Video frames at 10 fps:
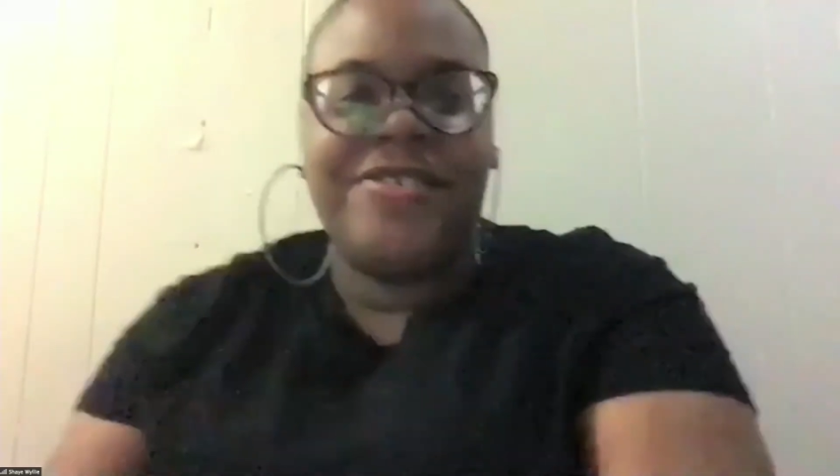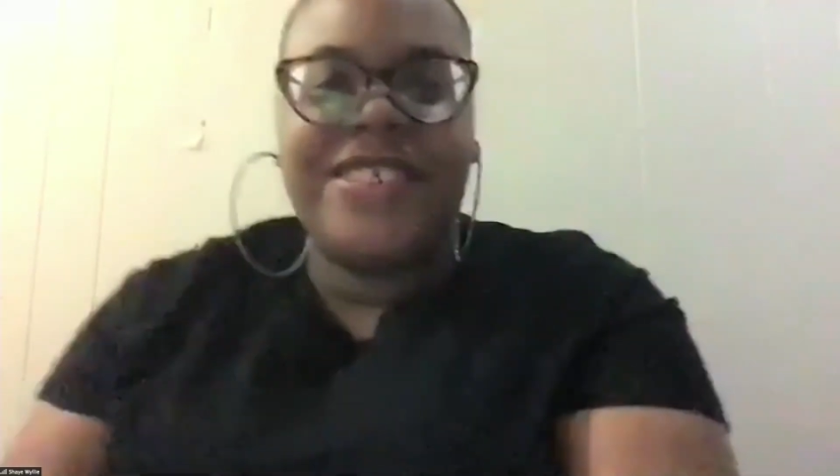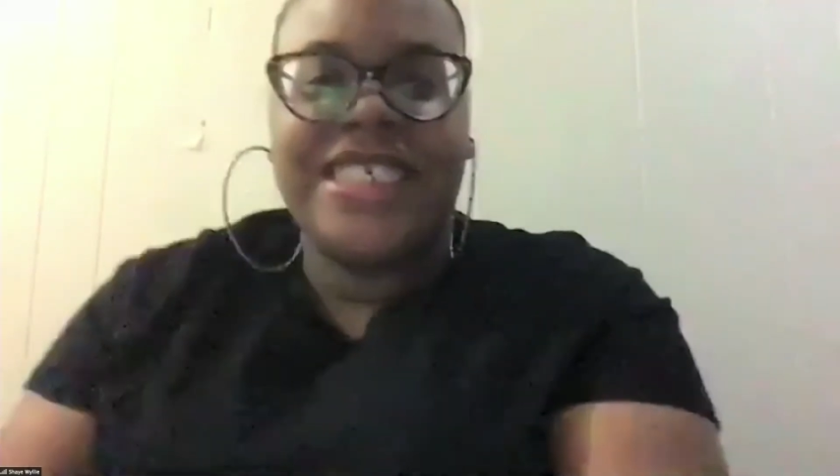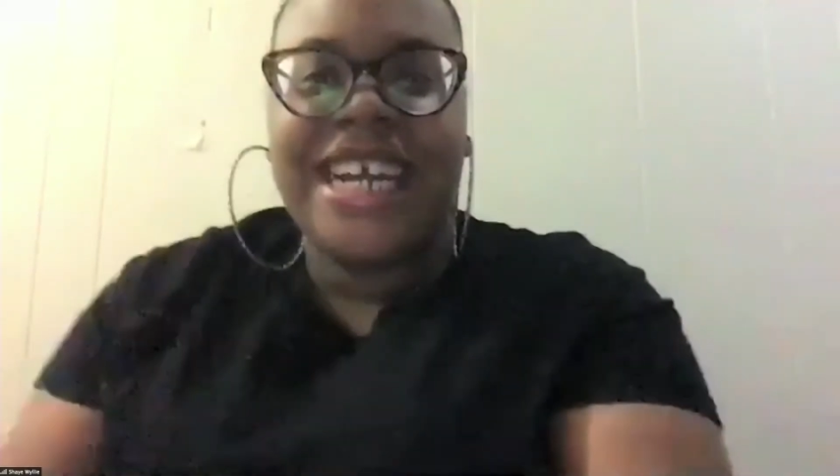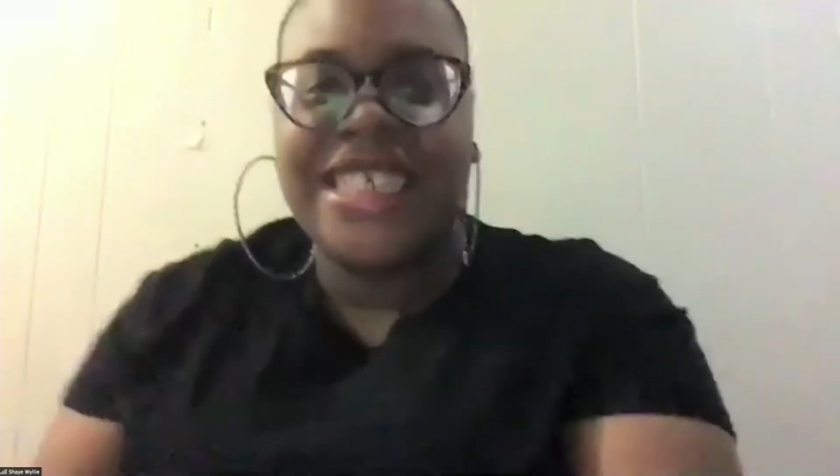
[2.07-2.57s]

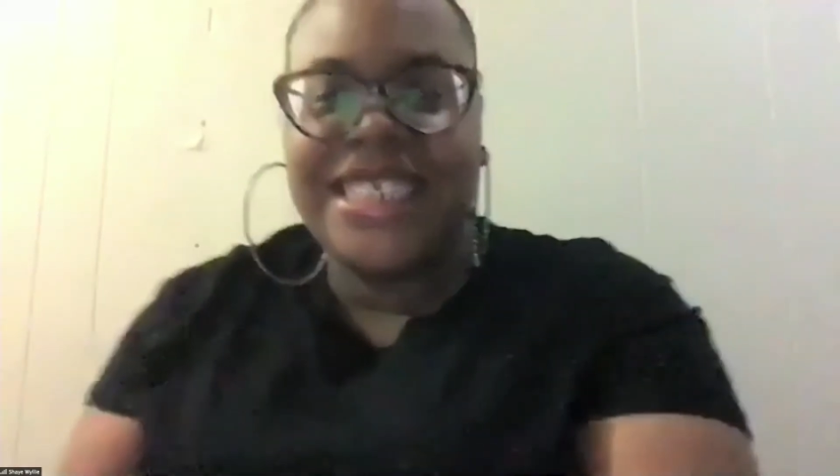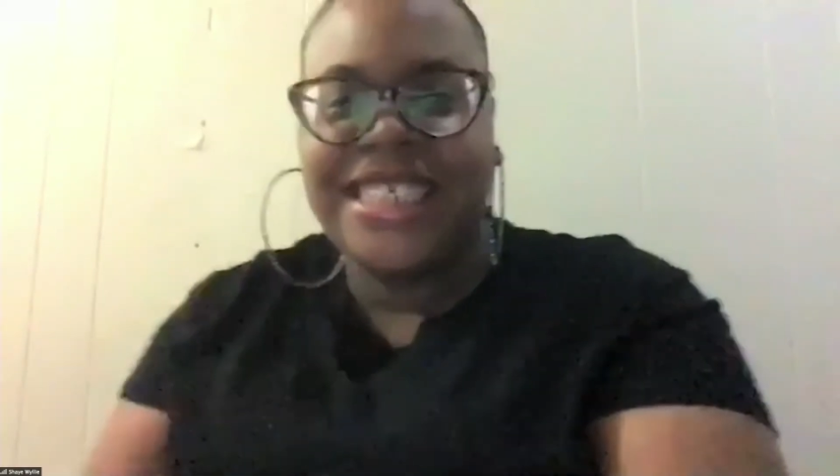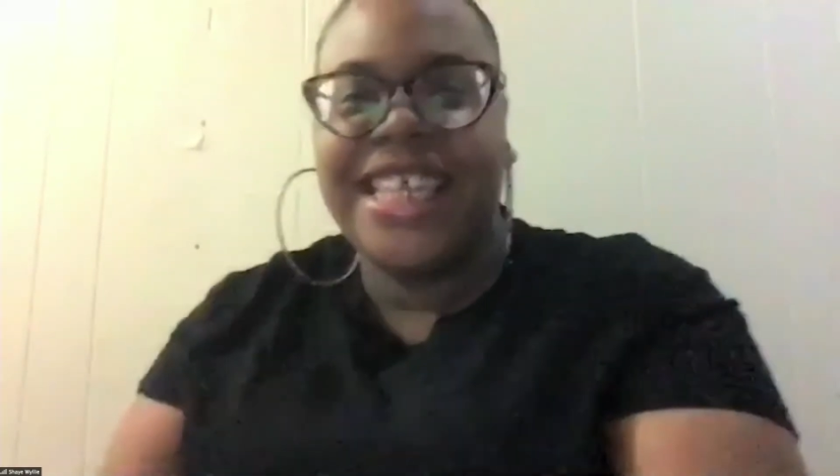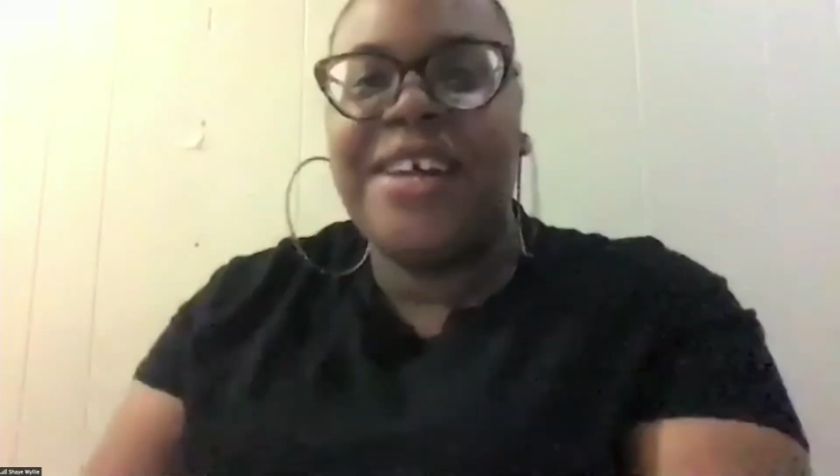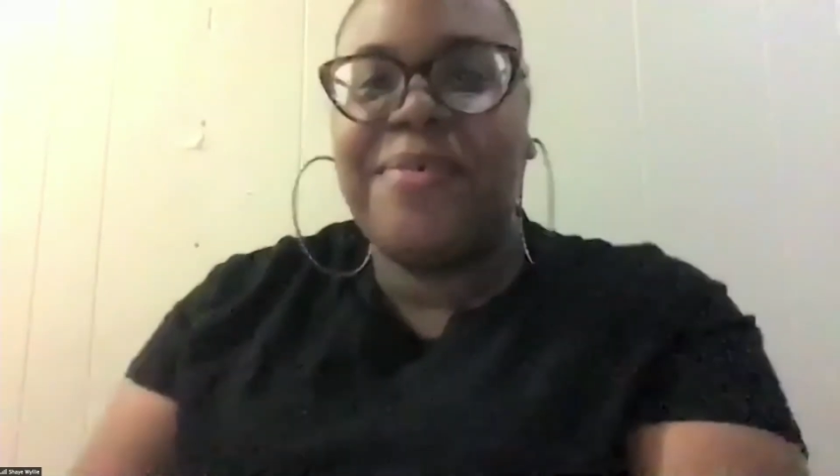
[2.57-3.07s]
really had to
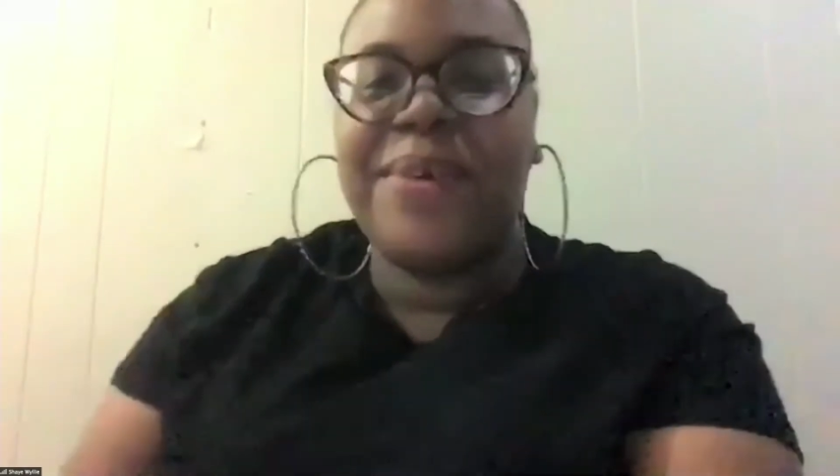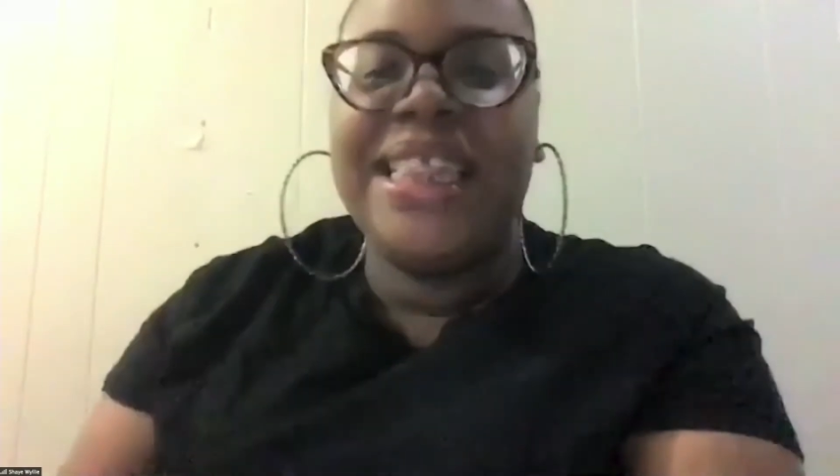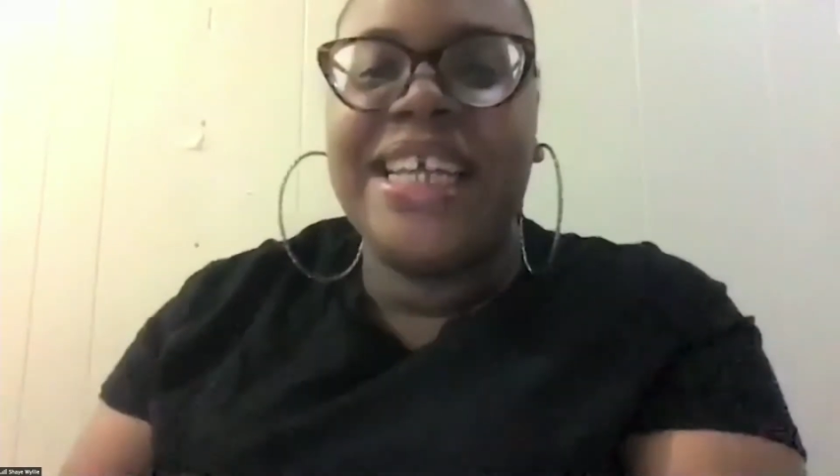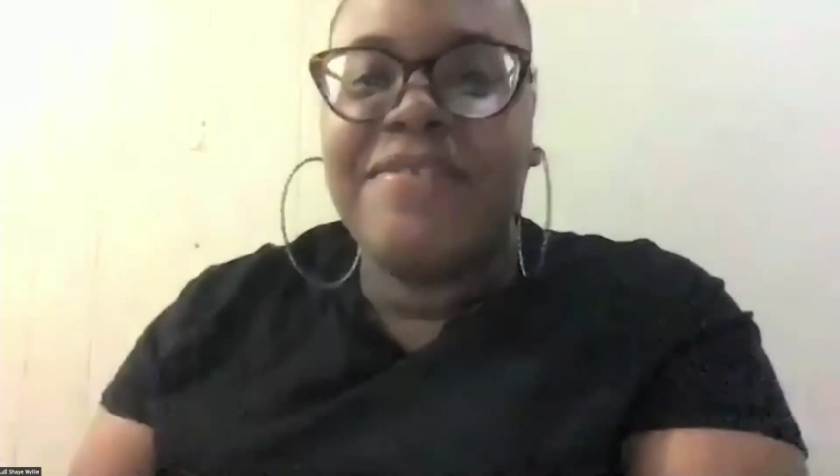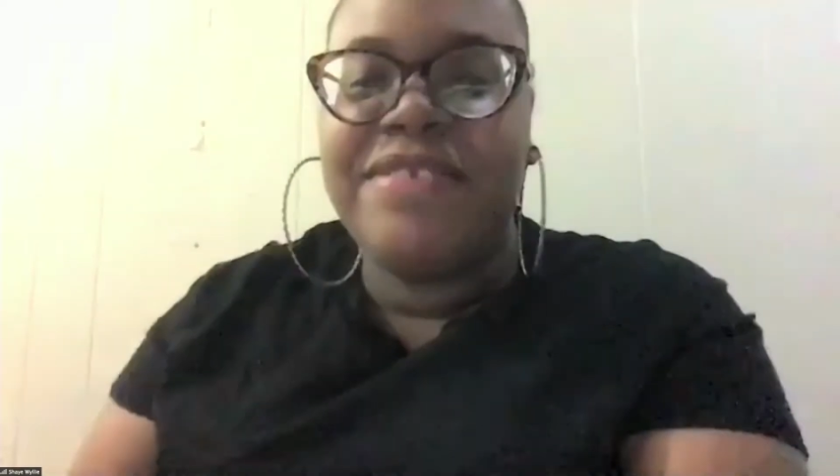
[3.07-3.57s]
say that we
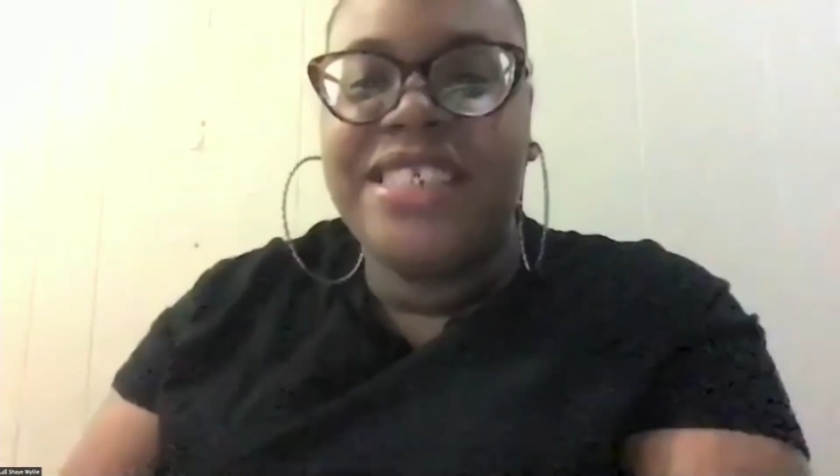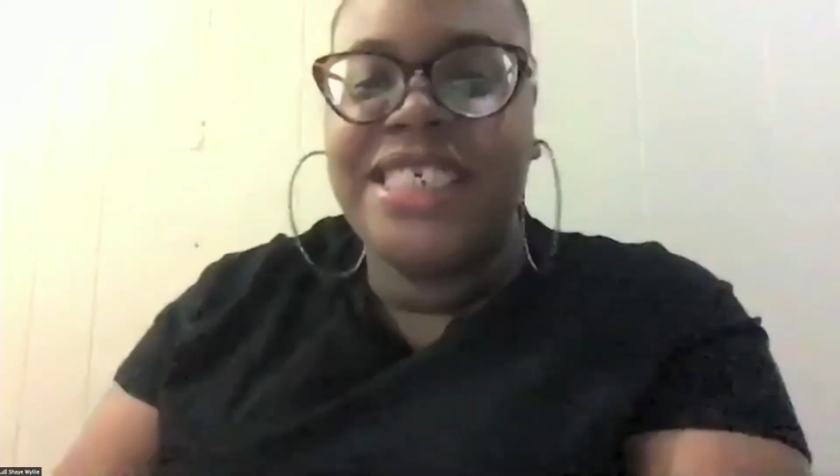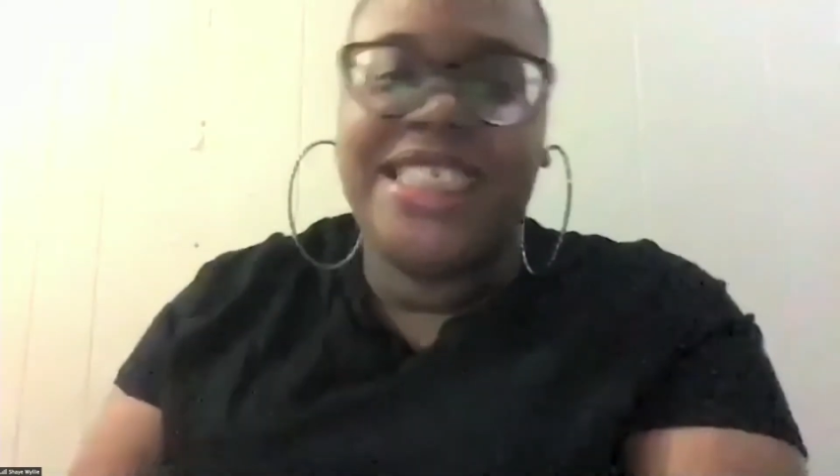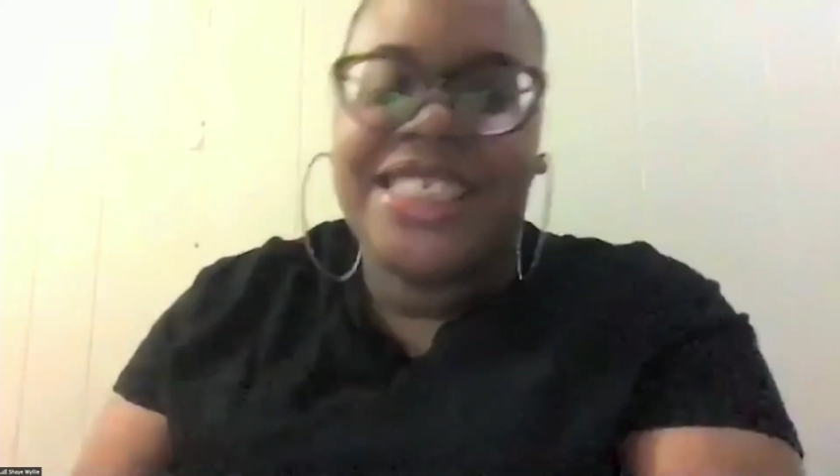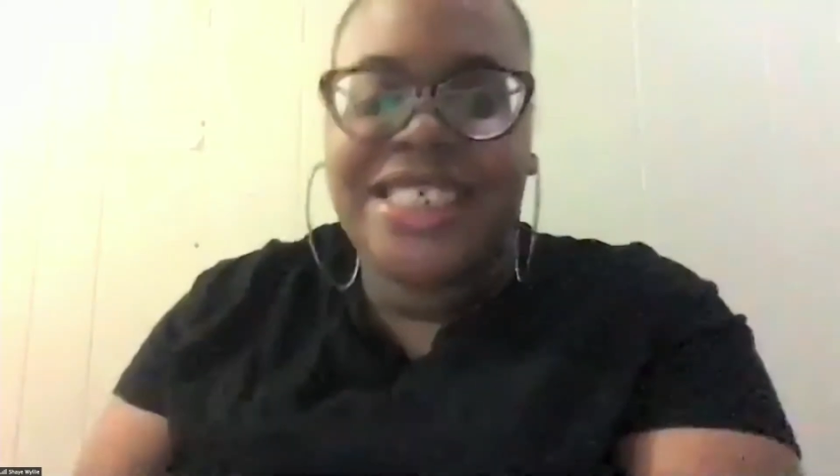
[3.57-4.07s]
love
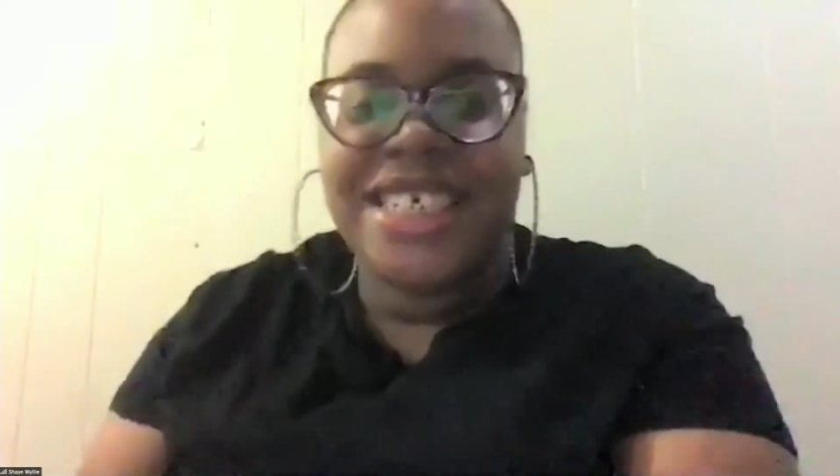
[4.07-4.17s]
Cheech